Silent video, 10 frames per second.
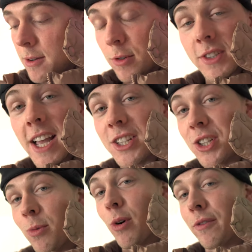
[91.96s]
What's that
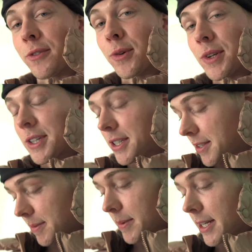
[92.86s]
shit worth to you?
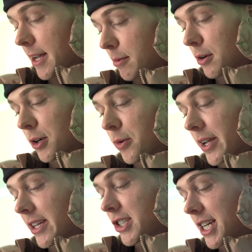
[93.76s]
Being able to
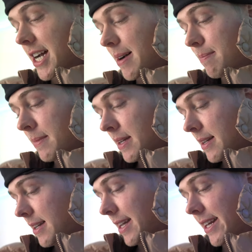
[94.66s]
quit your job
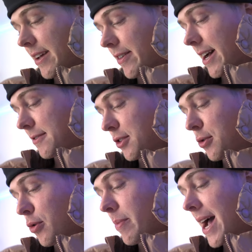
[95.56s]
and never have to
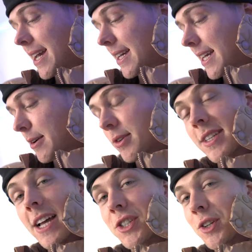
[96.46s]
go back again? What's
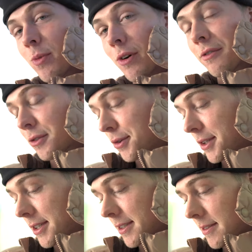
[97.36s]
that shit worth to
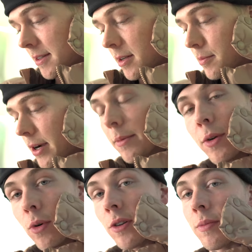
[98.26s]
you? Probably
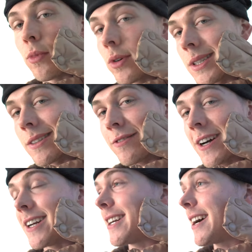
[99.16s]
worth more than
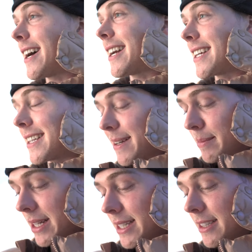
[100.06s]
finding out how to get the
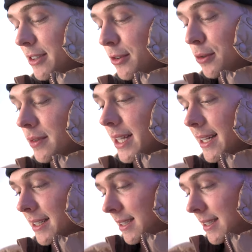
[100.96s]
money to do that.